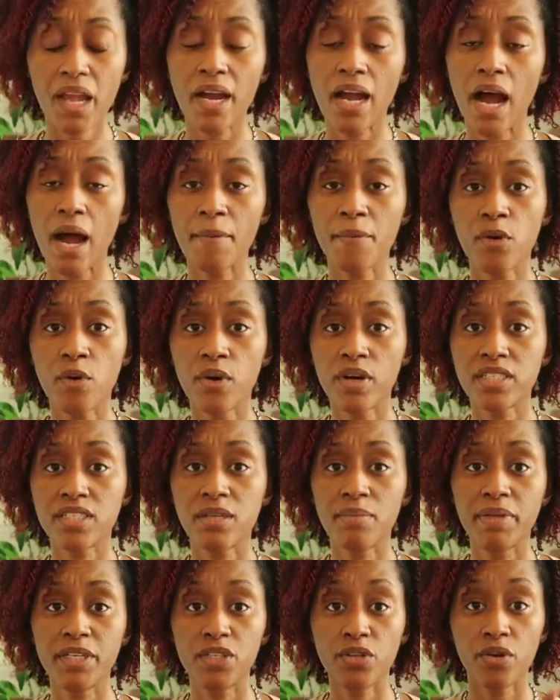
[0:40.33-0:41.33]
I'm going
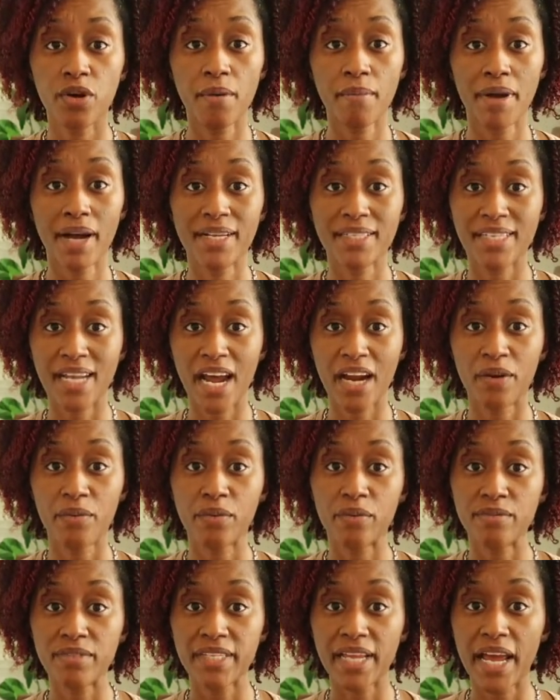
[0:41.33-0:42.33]
to be doing my
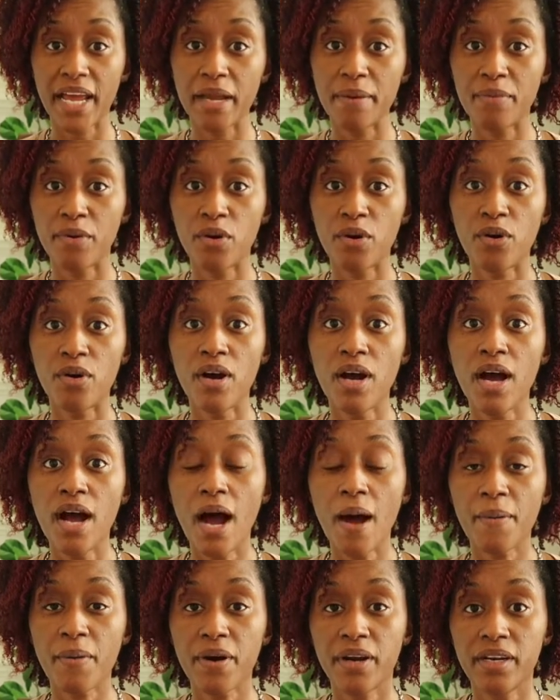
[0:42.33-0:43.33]
dining room table.
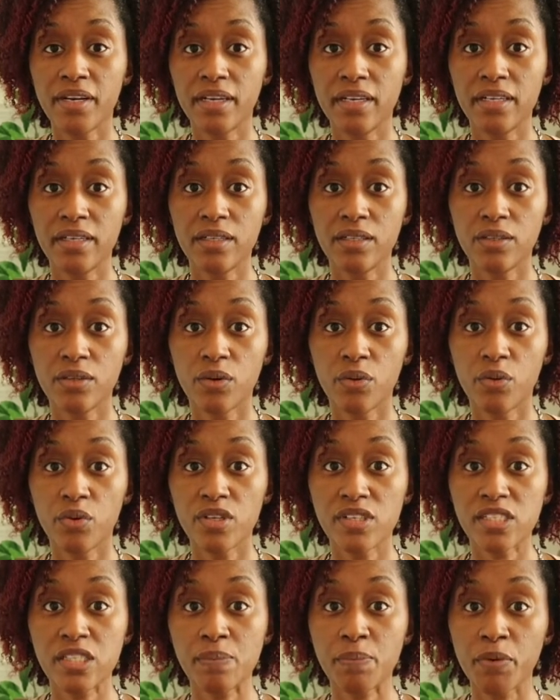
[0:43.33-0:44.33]
I'm gonna
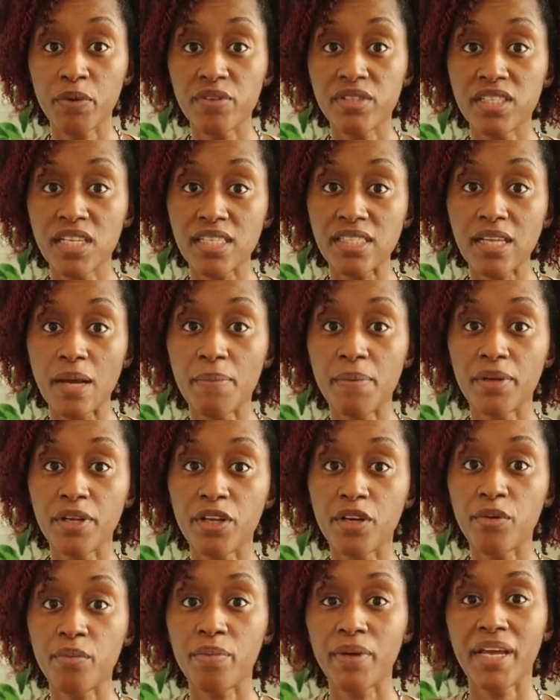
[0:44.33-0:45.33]
spruce this up a
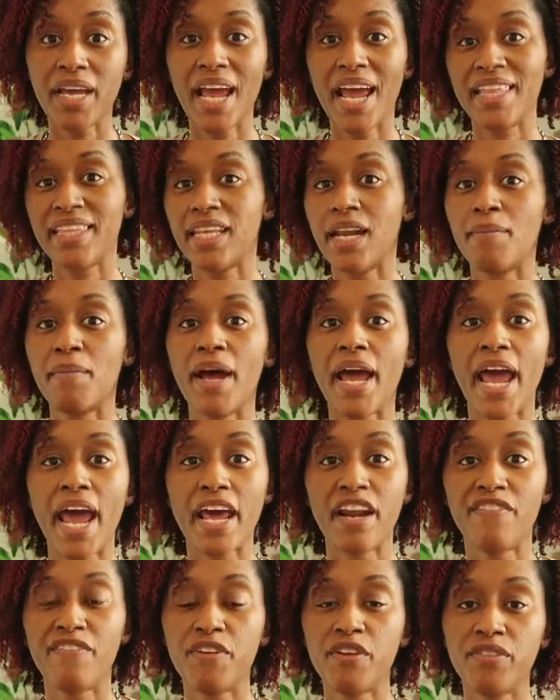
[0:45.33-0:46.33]
little bit, and then I'm gonna
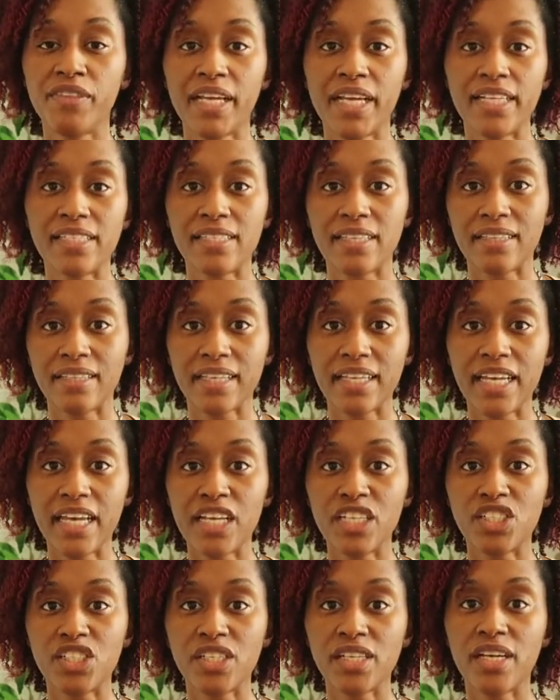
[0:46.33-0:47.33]
add a few things to the
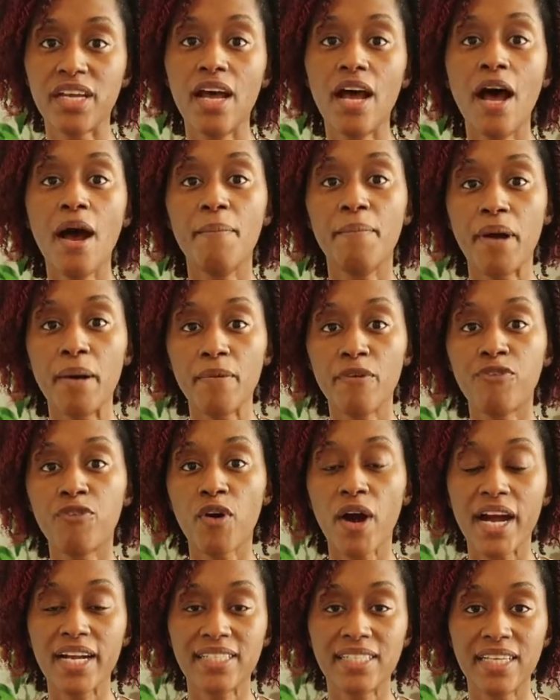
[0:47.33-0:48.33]
kitchen. But
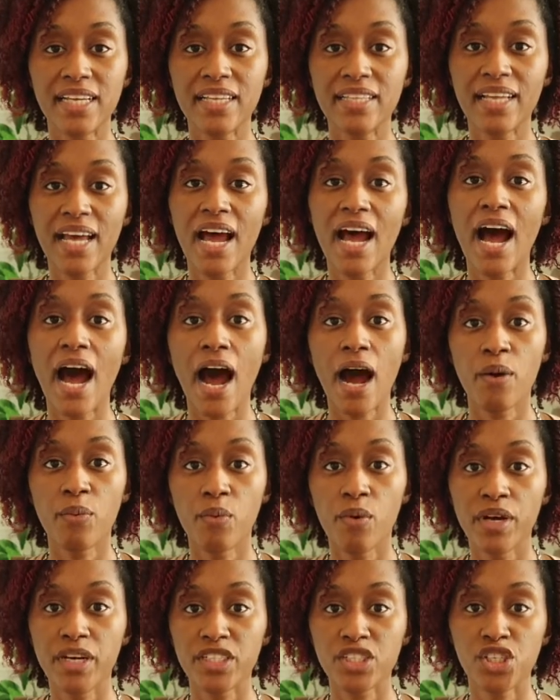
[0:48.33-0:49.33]
before I did that,
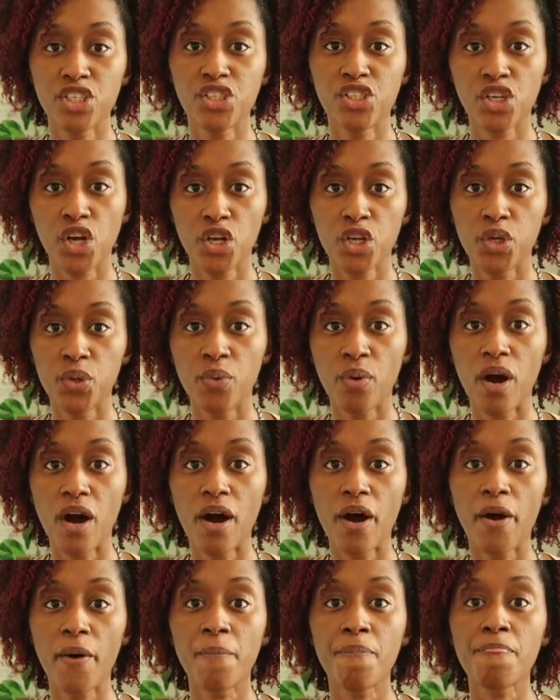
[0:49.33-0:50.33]
I wanted to show you
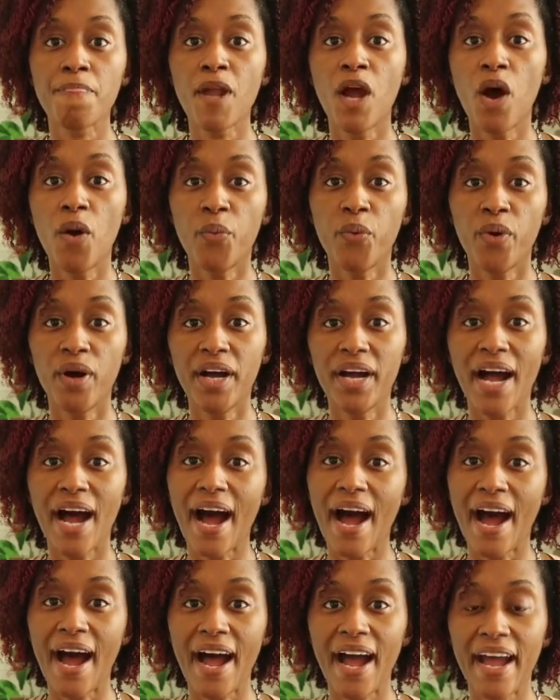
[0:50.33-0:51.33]
all what
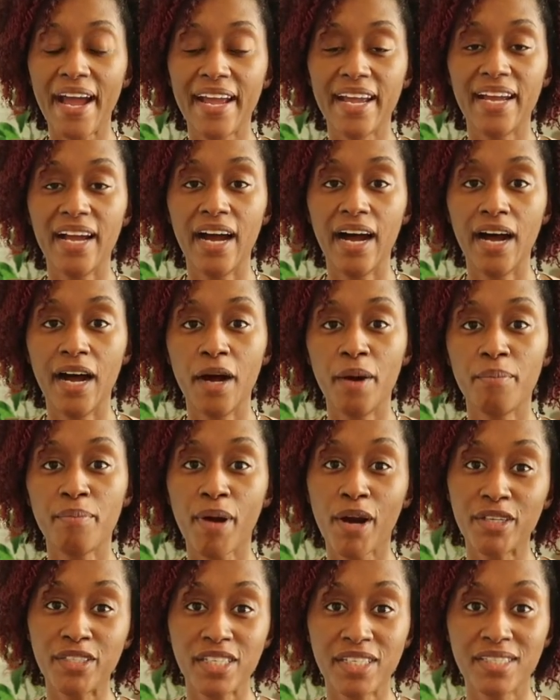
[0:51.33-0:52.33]
I um,
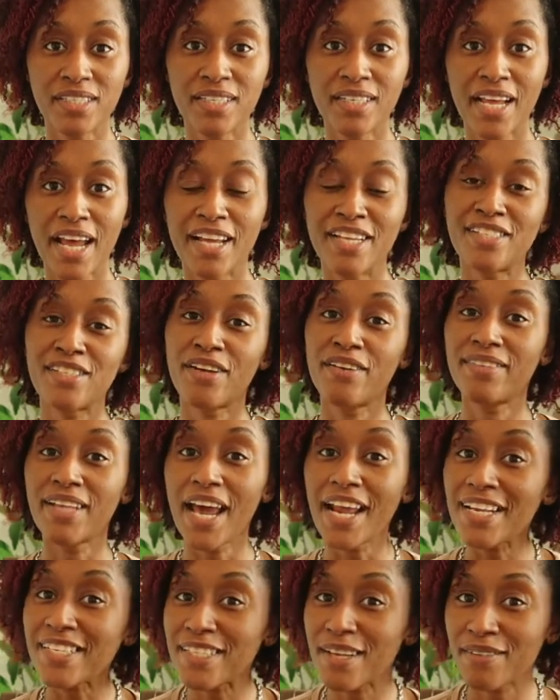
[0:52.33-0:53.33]
purchased today. So if
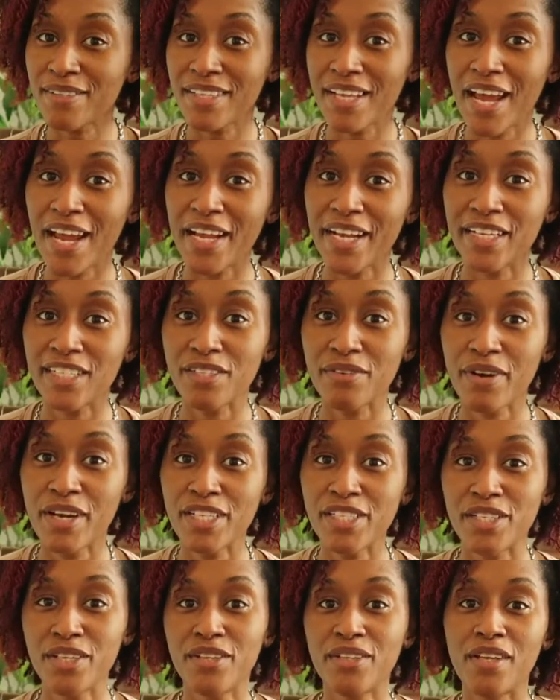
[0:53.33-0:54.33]
that is something that
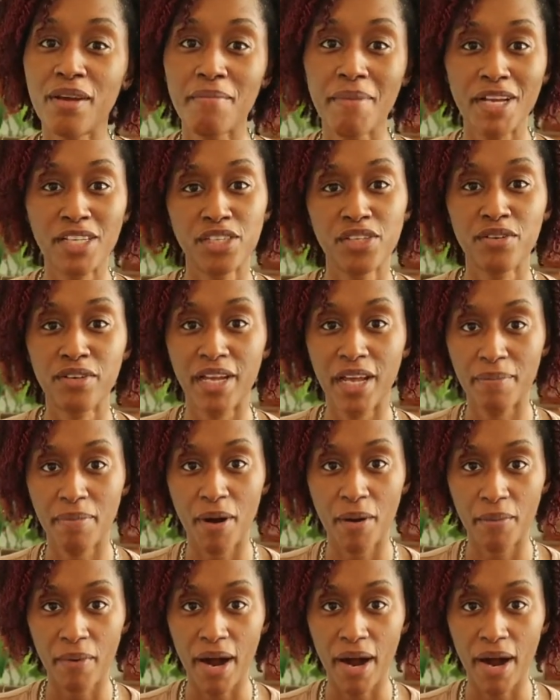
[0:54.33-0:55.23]
interests you, then make sure you keep on